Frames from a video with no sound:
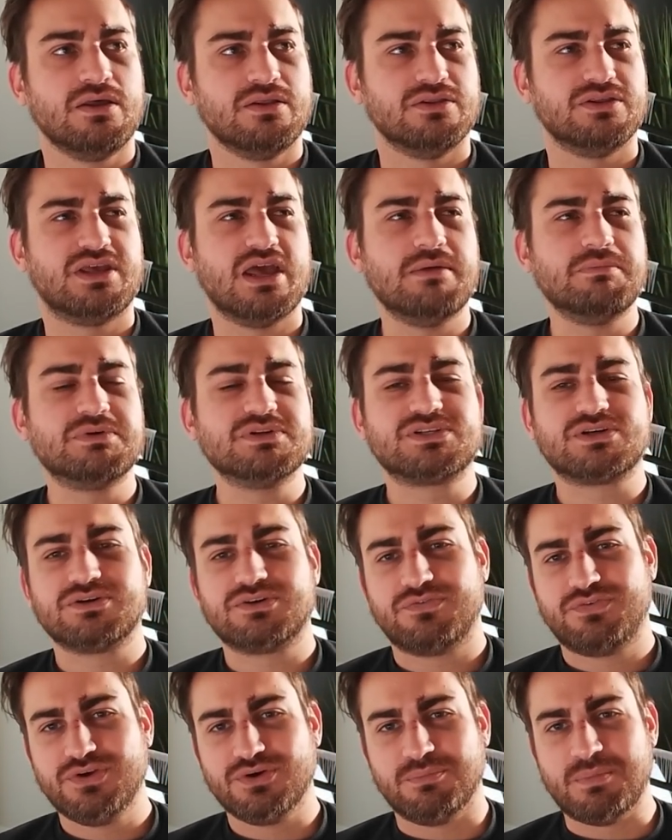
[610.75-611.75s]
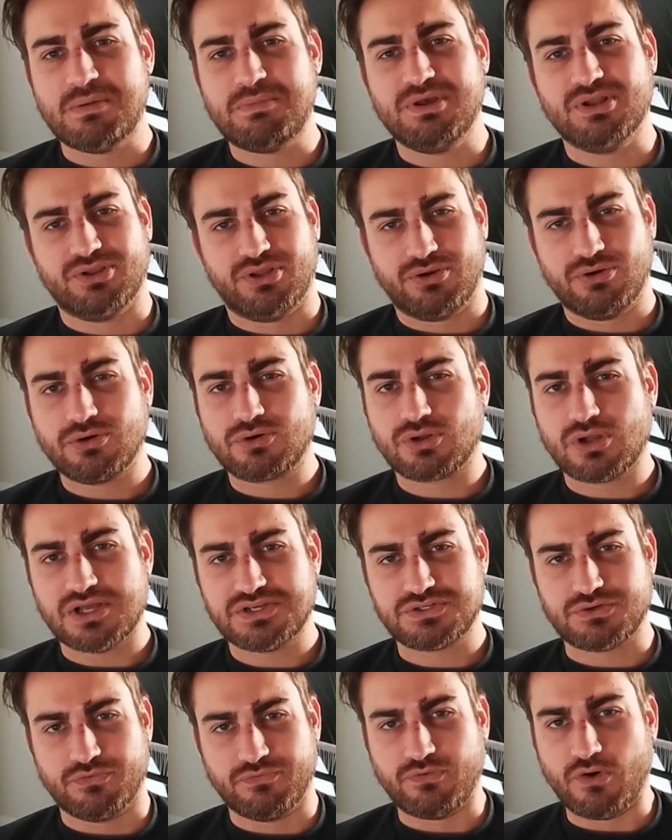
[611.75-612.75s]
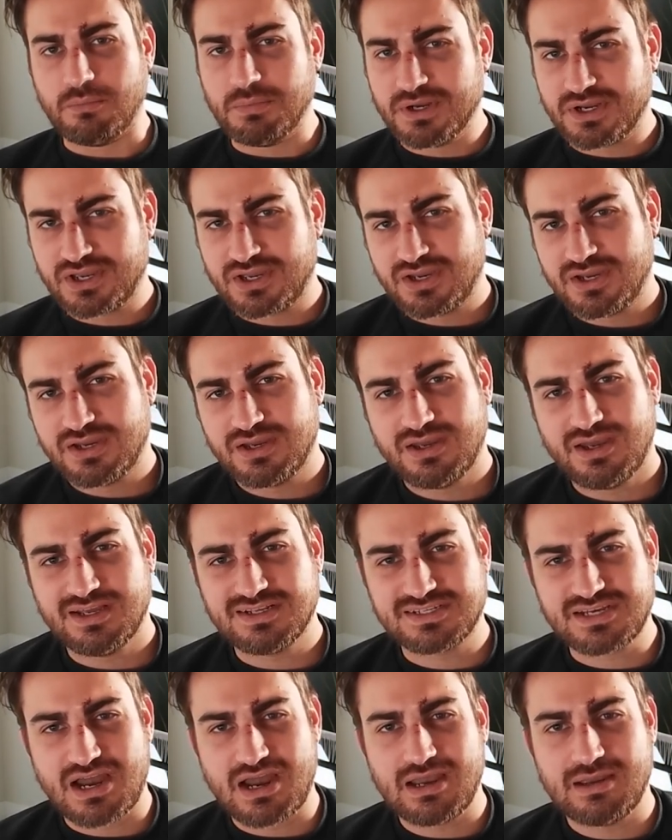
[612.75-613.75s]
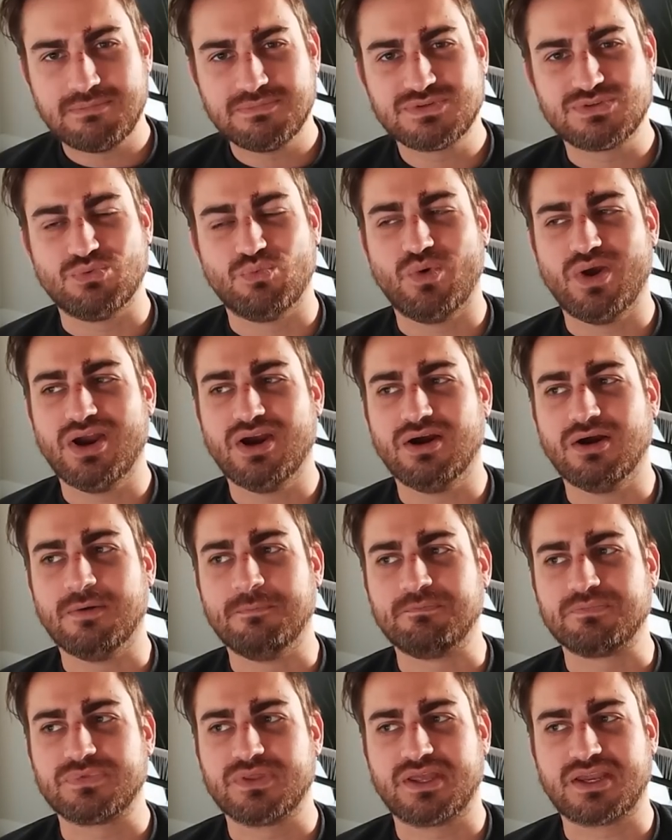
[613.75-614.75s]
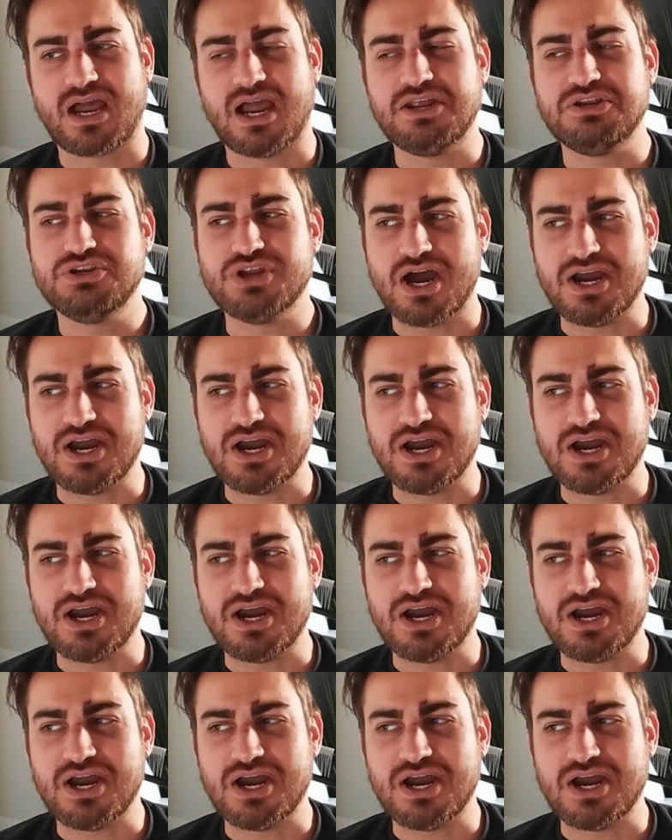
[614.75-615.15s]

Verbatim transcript: the game can start to feel maybe a little claustrophobic at times where like I,